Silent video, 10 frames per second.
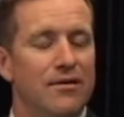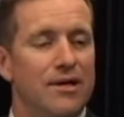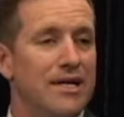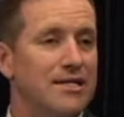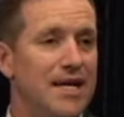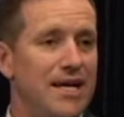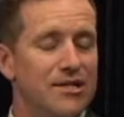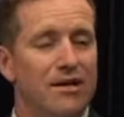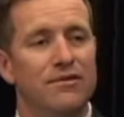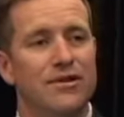
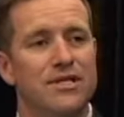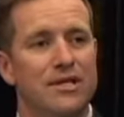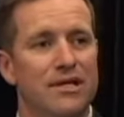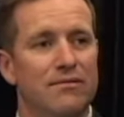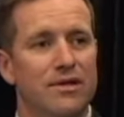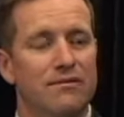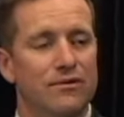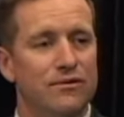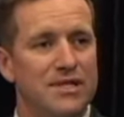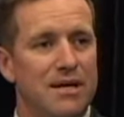content. I've learnt to live with a
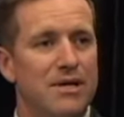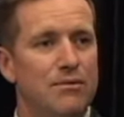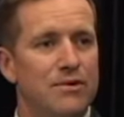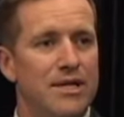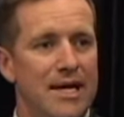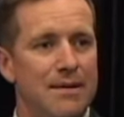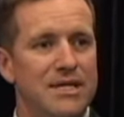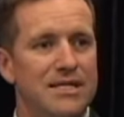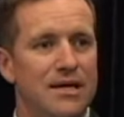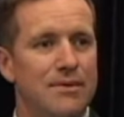full stomach, with an
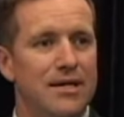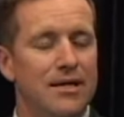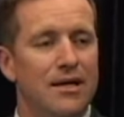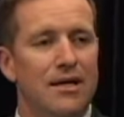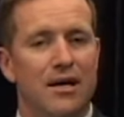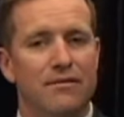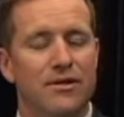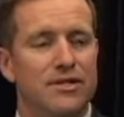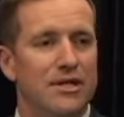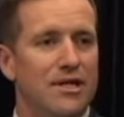empty stomach. I've
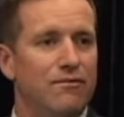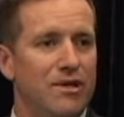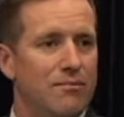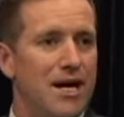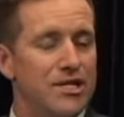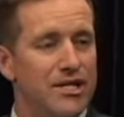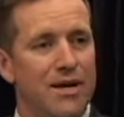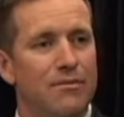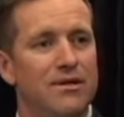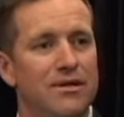learnt to live with much
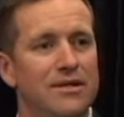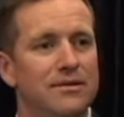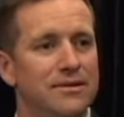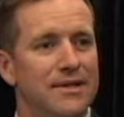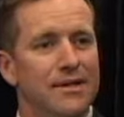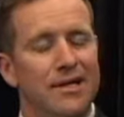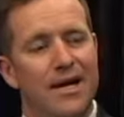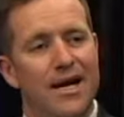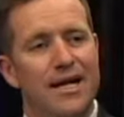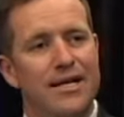and with little.
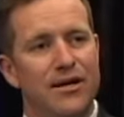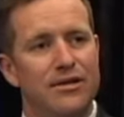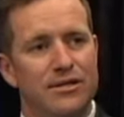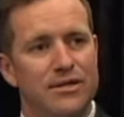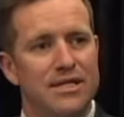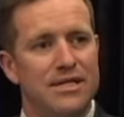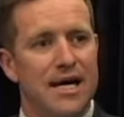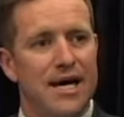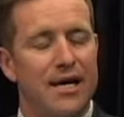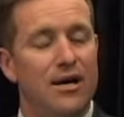And then he goes on to
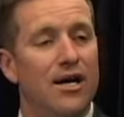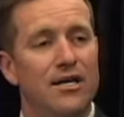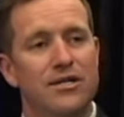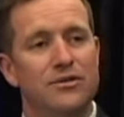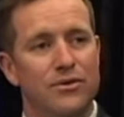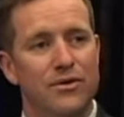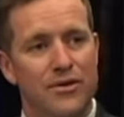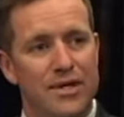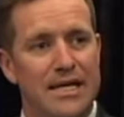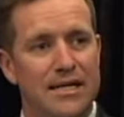say, I can do all
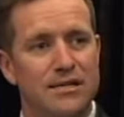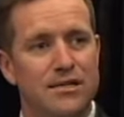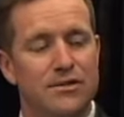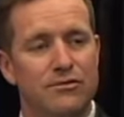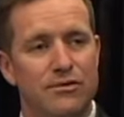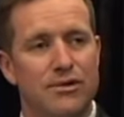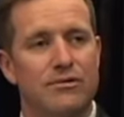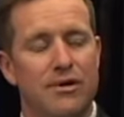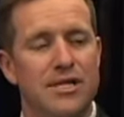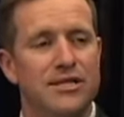things through
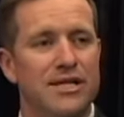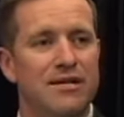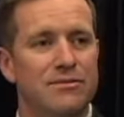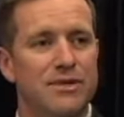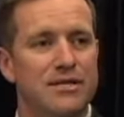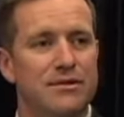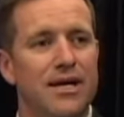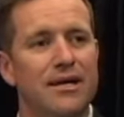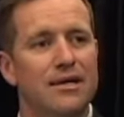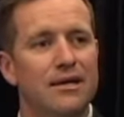Christ who gives me
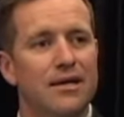strength.